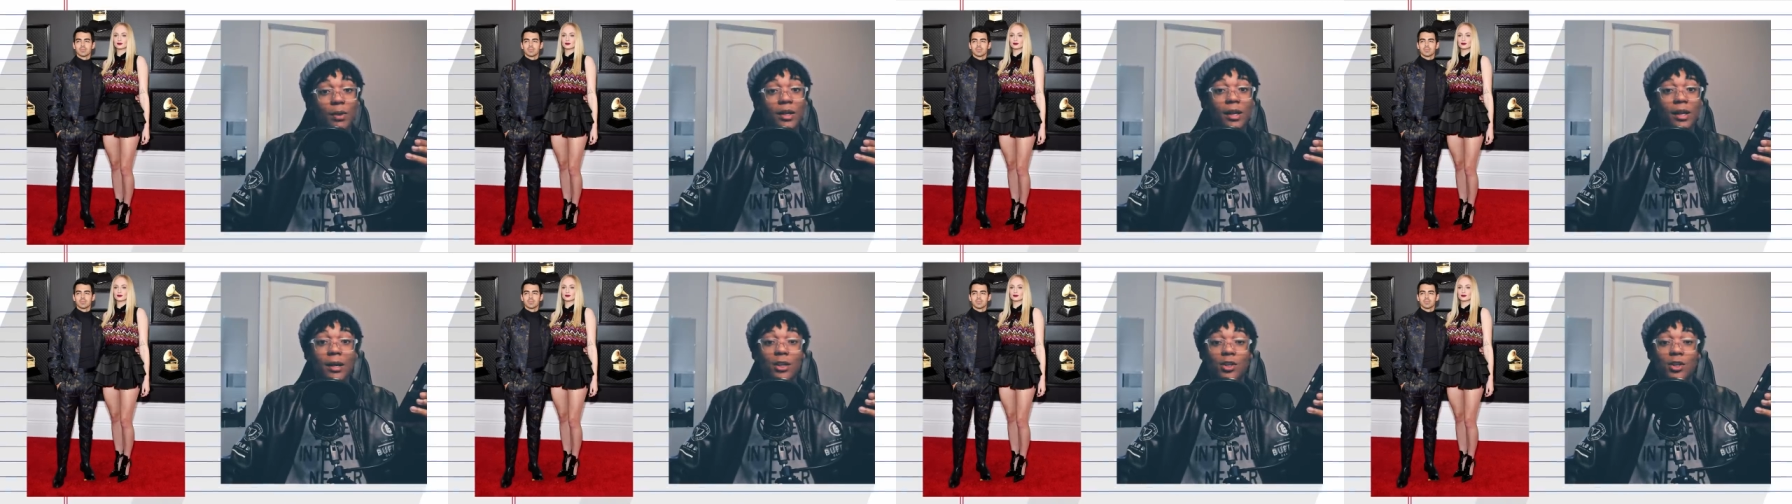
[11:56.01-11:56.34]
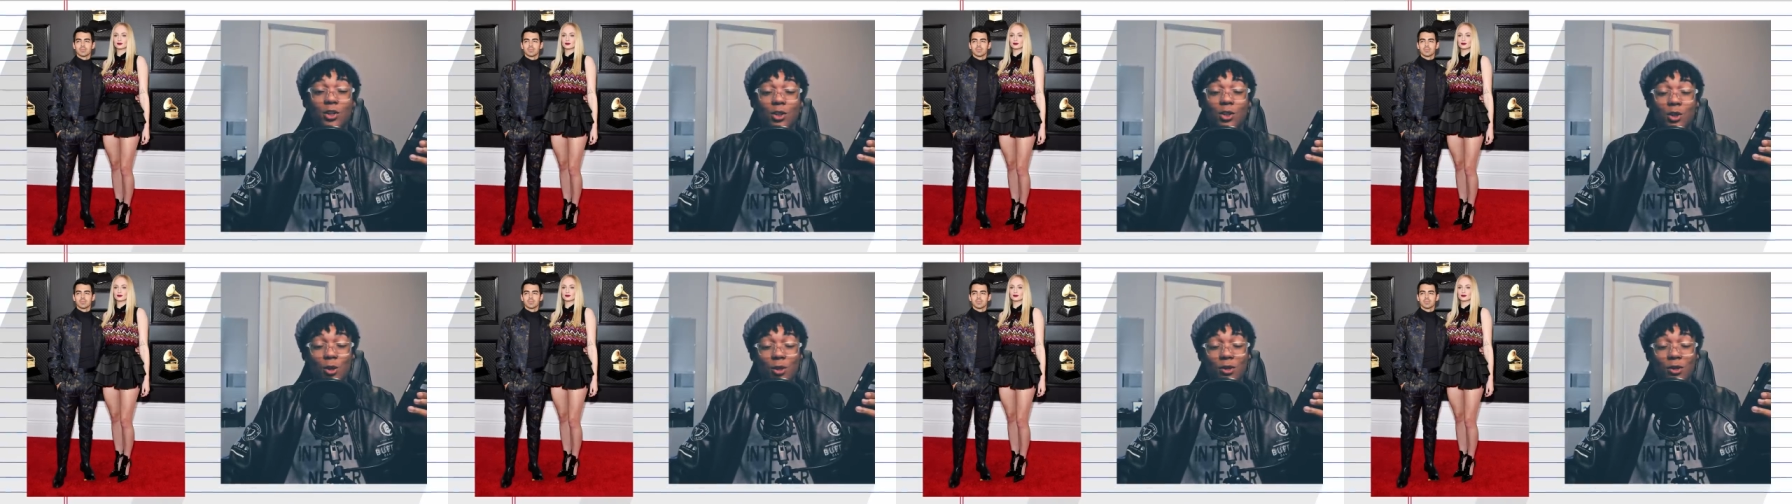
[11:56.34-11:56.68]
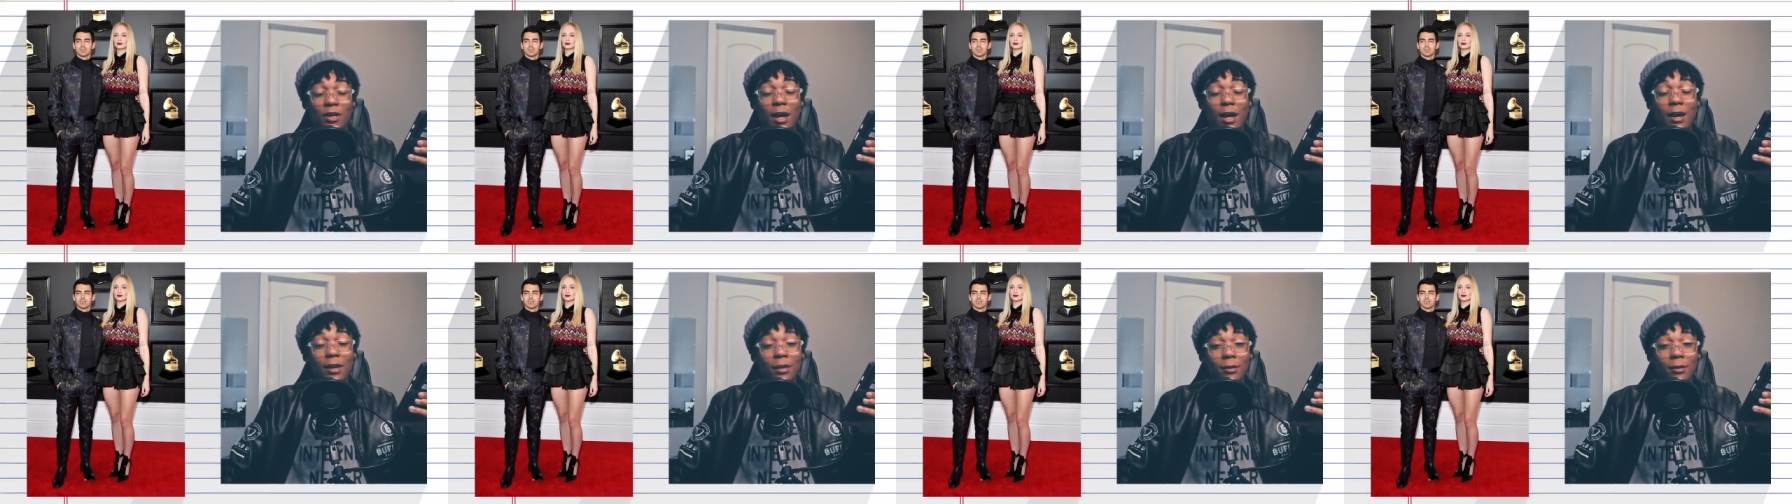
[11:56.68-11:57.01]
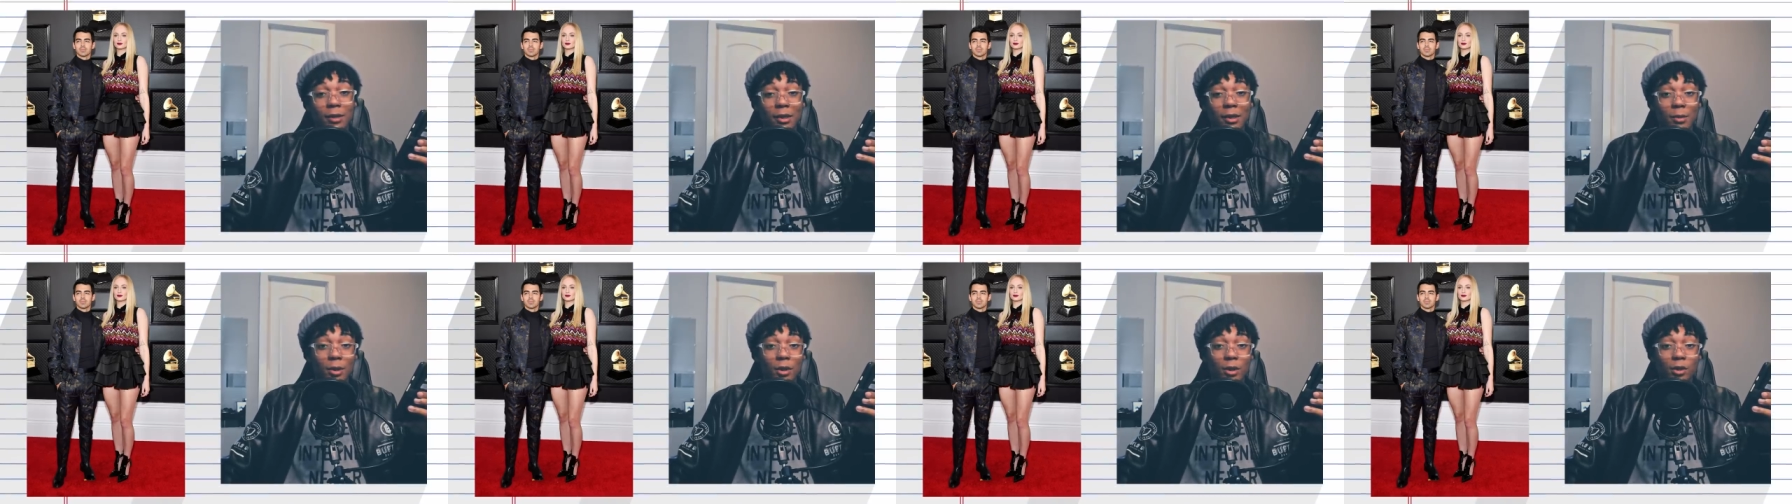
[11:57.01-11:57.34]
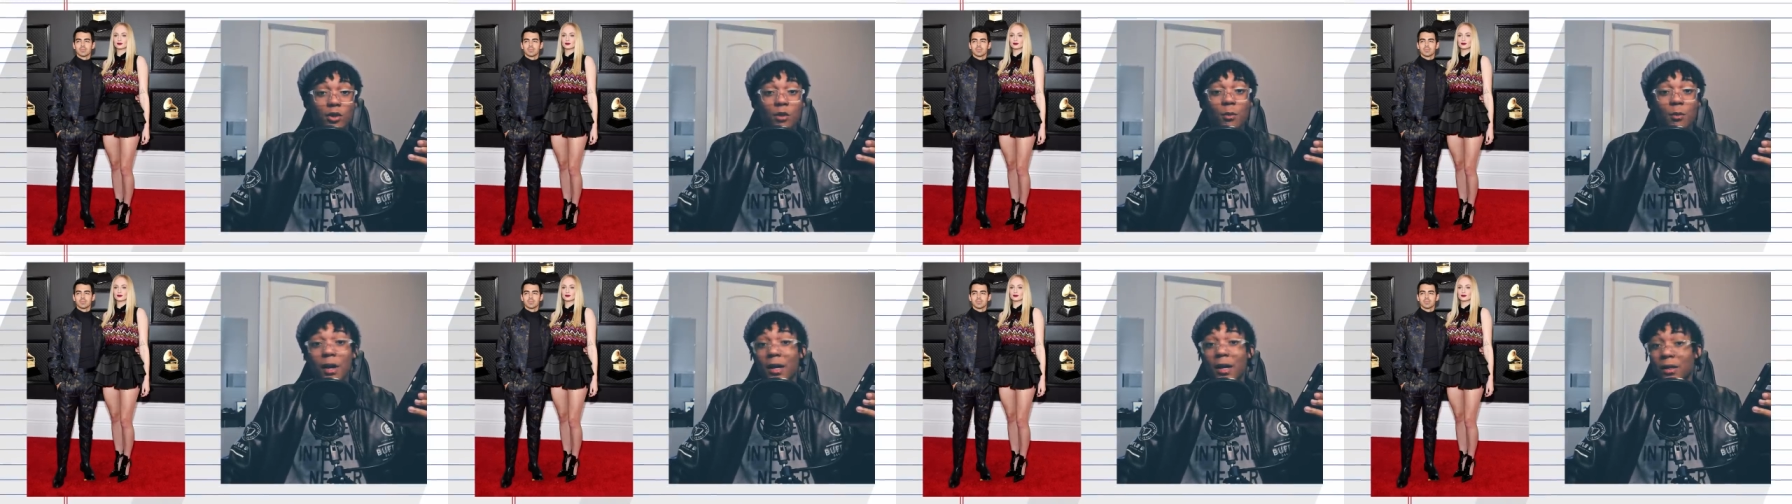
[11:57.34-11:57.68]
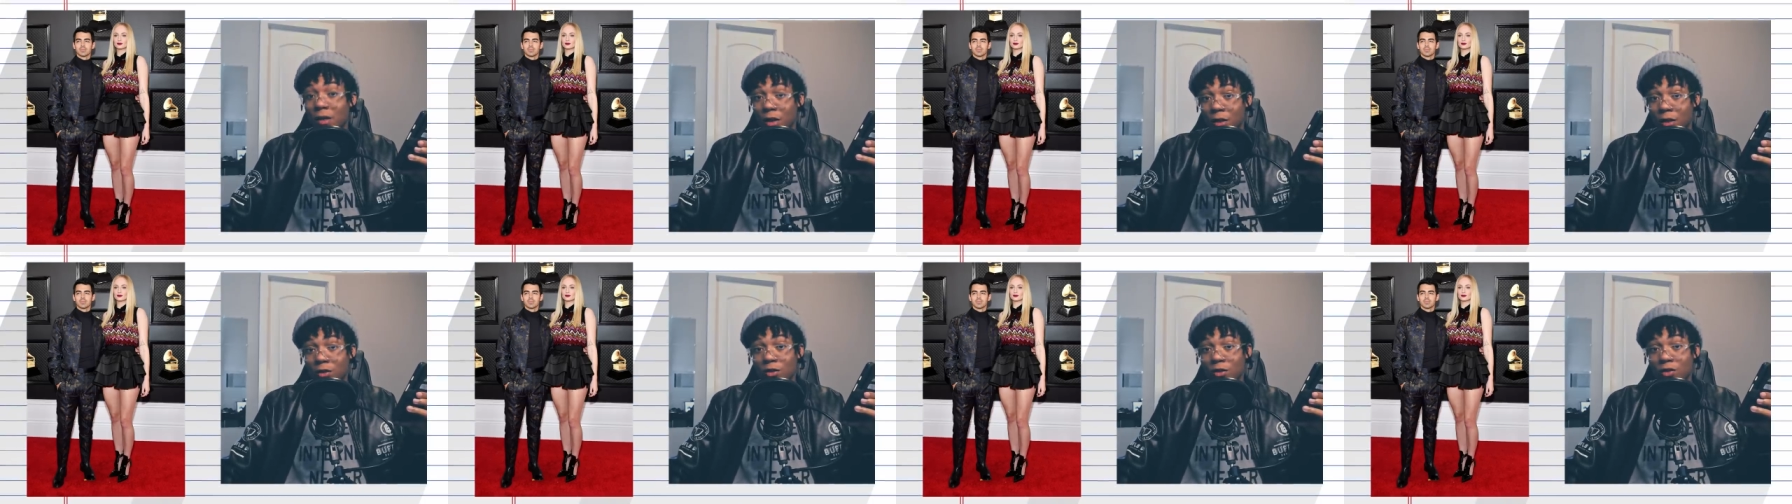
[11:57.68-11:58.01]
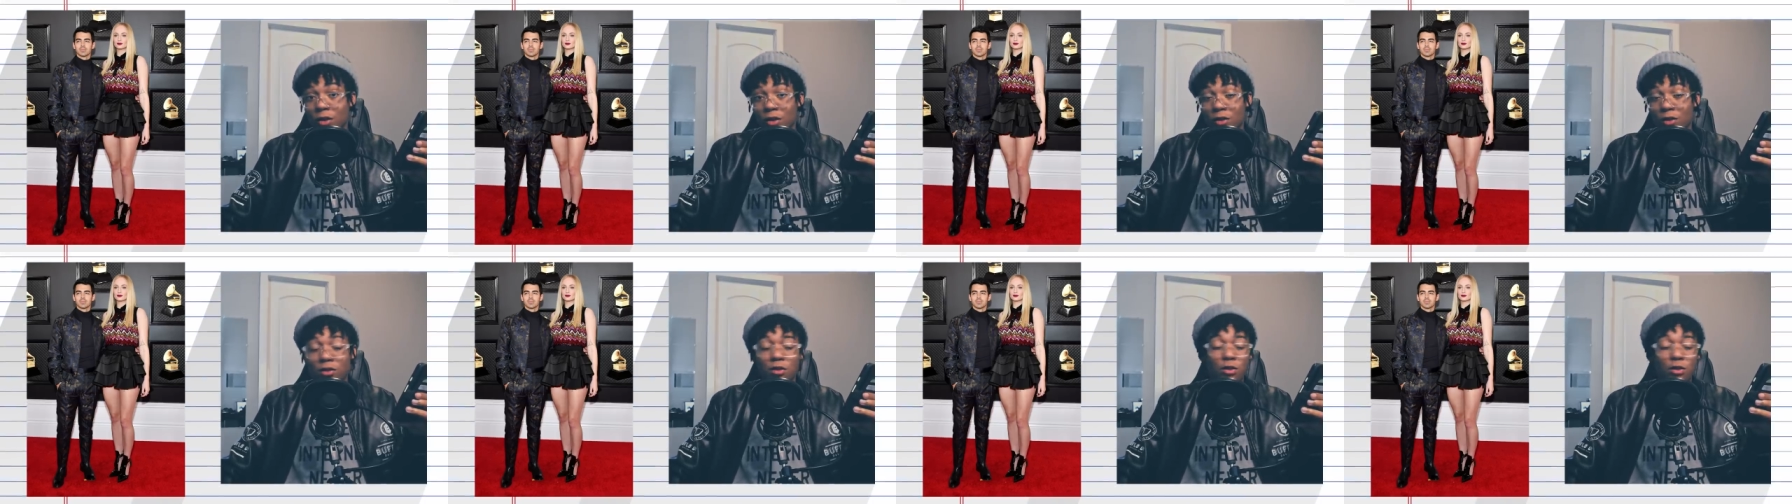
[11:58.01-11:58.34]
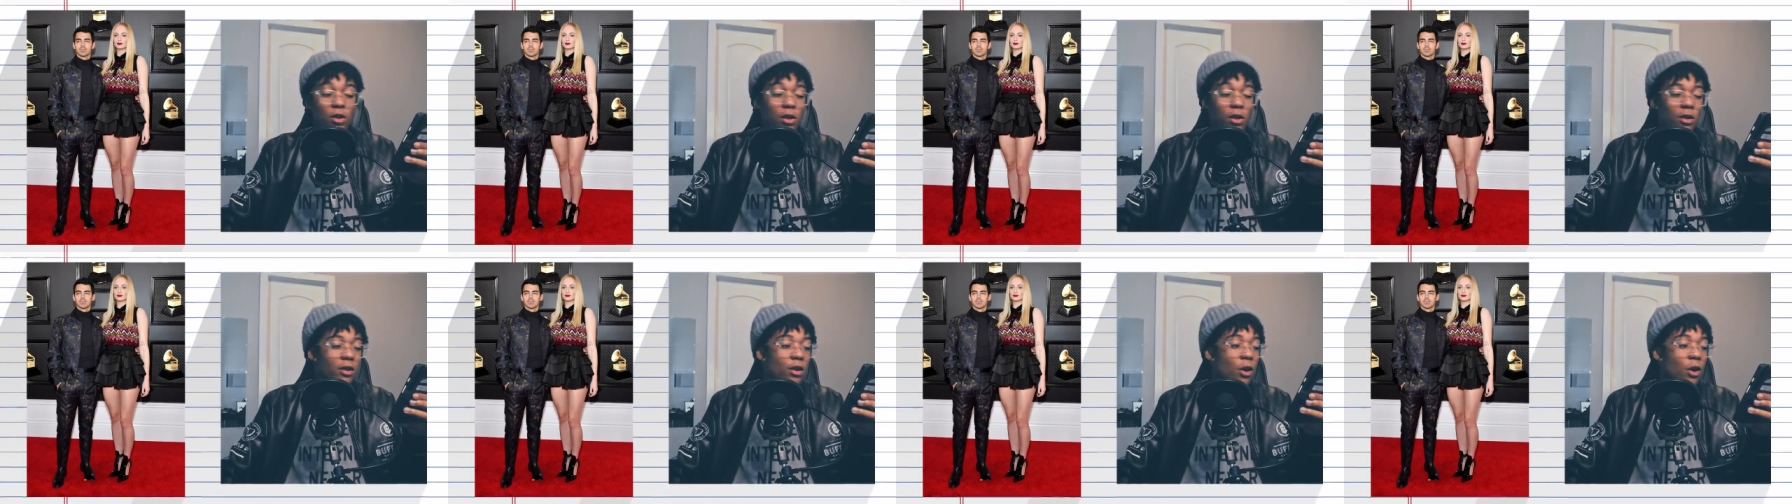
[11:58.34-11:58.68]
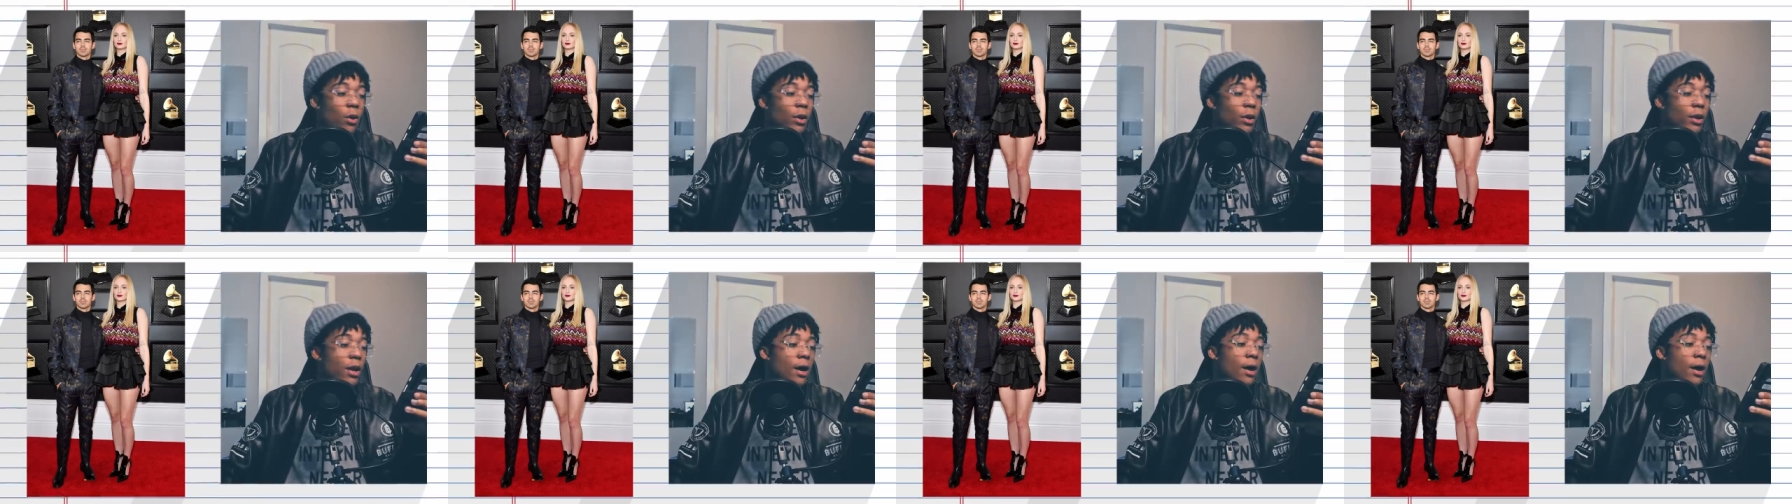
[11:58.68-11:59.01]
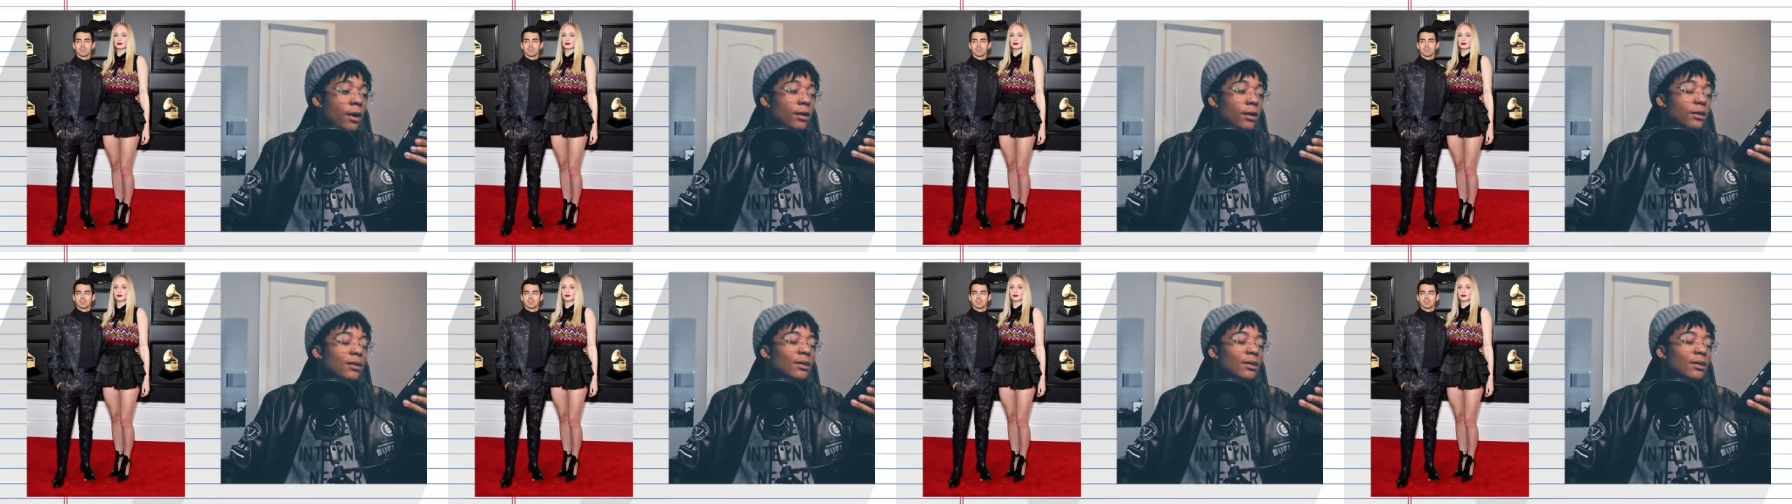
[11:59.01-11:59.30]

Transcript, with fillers: but I sure as heck am gonna make sure my daughter does look going on.